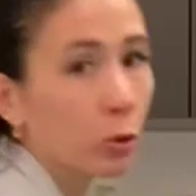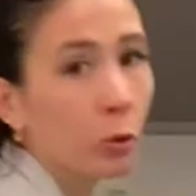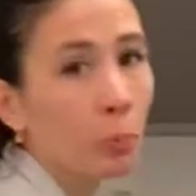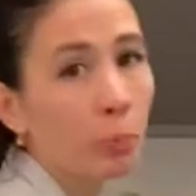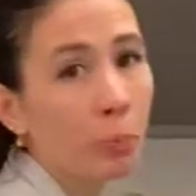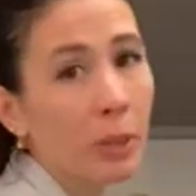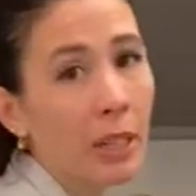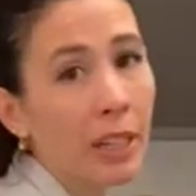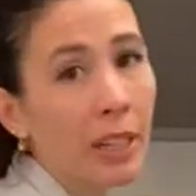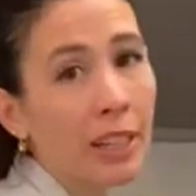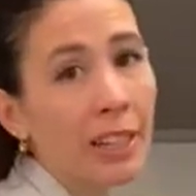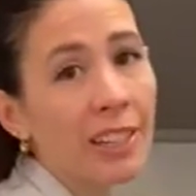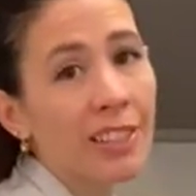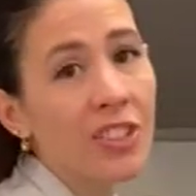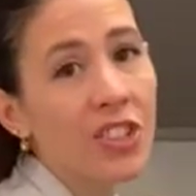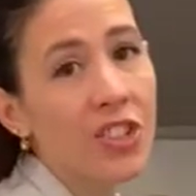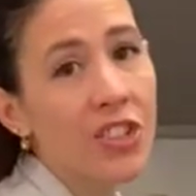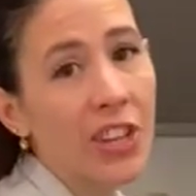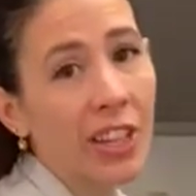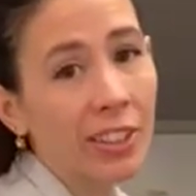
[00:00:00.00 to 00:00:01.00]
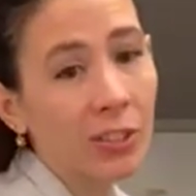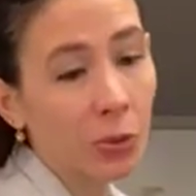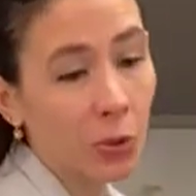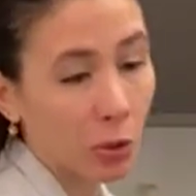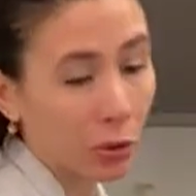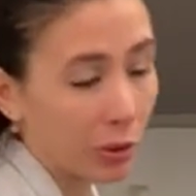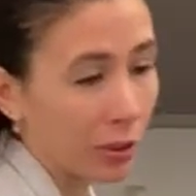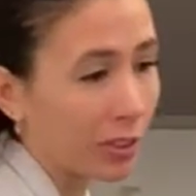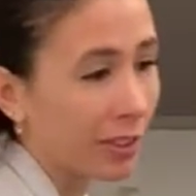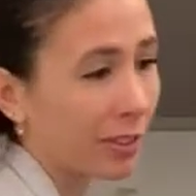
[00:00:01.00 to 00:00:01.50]
to be
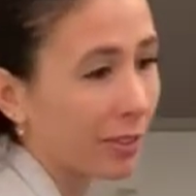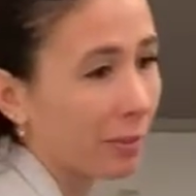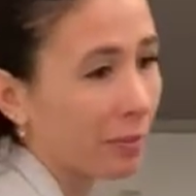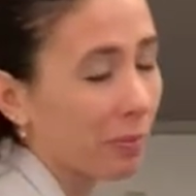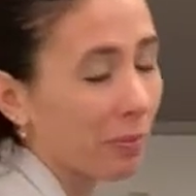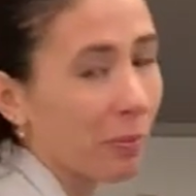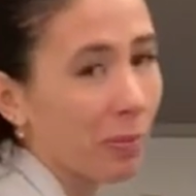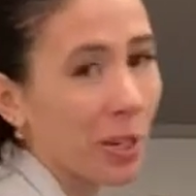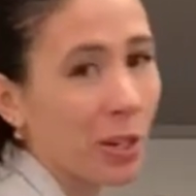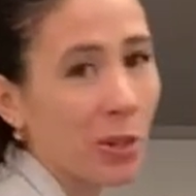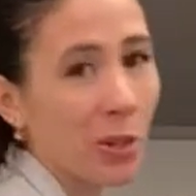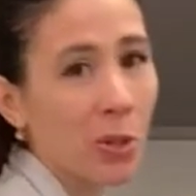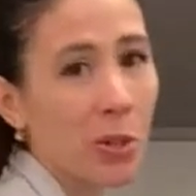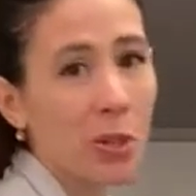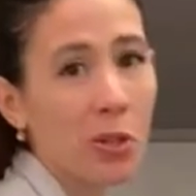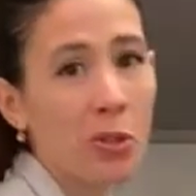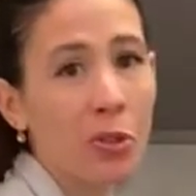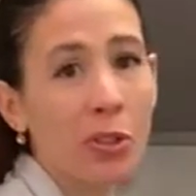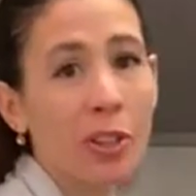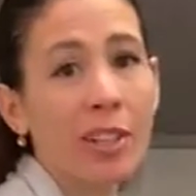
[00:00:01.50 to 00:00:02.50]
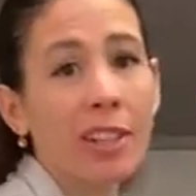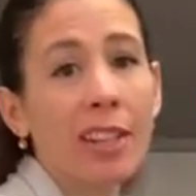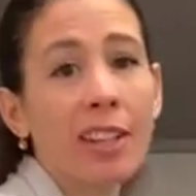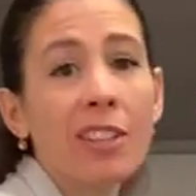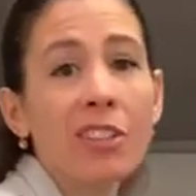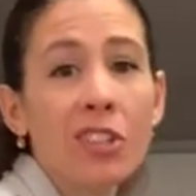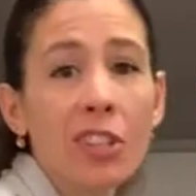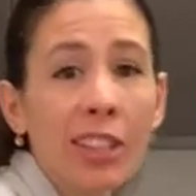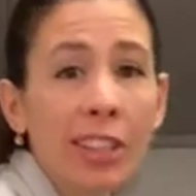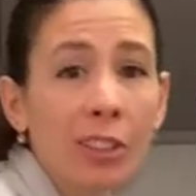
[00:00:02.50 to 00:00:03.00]
gentle, because if you're
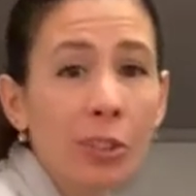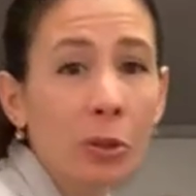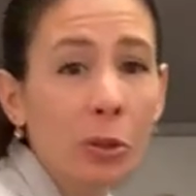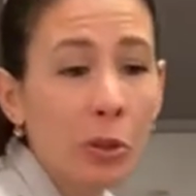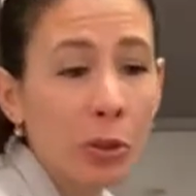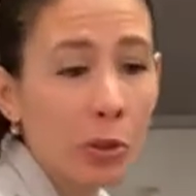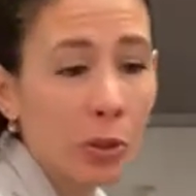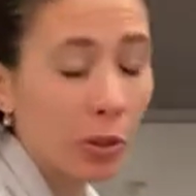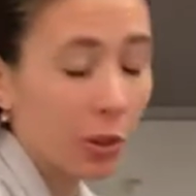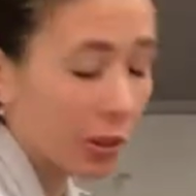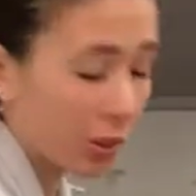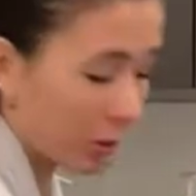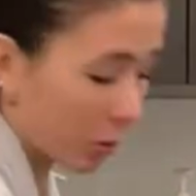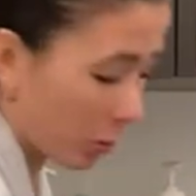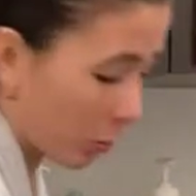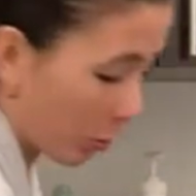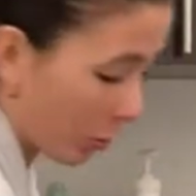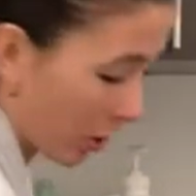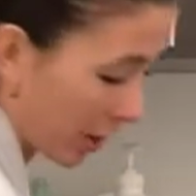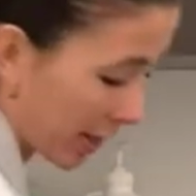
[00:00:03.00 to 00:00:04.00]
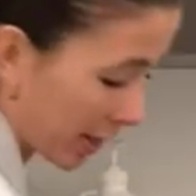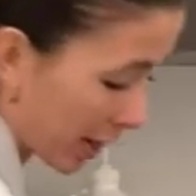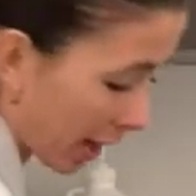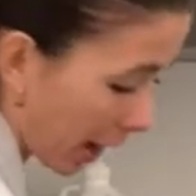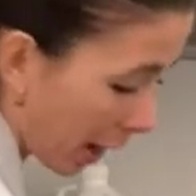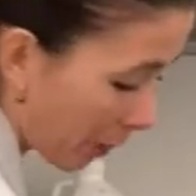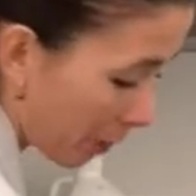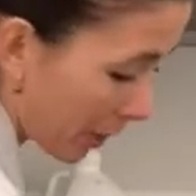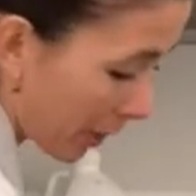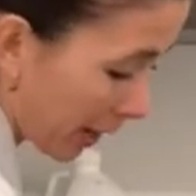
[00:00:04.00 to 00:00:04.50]
not gentle, what is
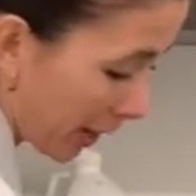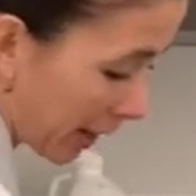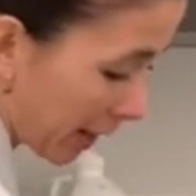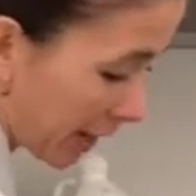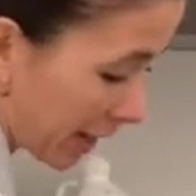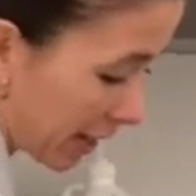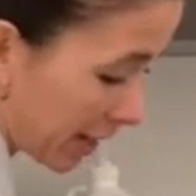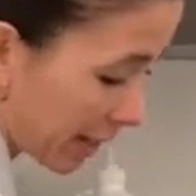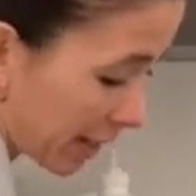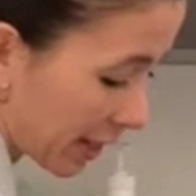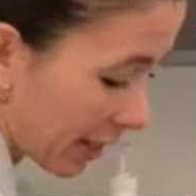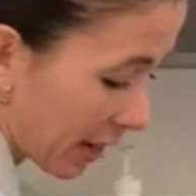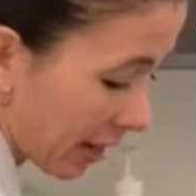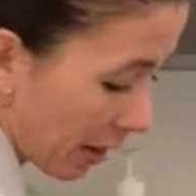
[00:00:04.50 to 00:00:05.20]
happening is